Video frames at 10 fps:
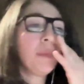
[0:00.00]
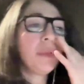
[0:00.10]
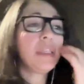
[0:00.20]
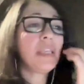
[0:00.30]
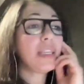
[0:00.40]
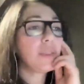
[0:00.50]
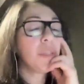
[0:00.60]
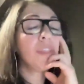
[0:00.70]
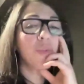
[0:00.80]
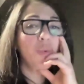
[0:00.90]
Next
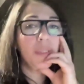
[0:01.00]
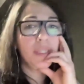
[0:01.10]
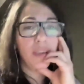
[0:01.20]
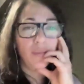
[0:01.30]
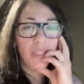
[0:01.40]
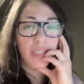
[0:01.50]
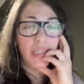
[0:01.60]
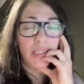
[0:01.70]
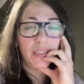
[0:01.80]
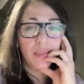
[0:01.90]
one is always a
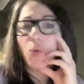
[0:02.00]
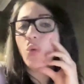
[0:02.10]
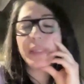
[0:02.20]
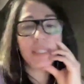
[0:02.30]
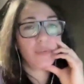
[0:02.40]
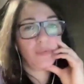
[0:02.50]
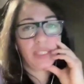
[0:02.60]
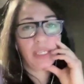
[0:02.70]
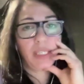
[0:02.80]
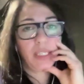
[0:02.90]
conversation, always a
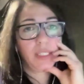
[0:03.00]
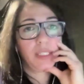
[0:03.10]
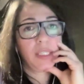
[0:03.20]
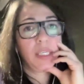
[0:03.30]
conversation.